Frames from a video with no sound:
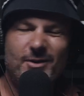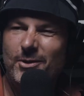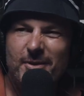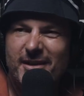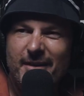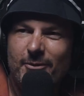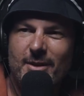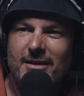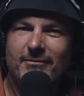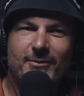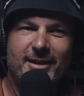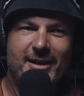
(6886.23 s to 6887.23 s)
should we just have
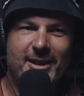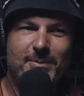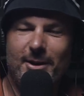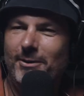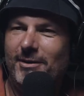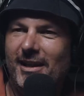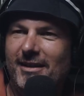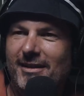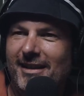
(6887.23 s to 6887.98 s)
one of these pills each?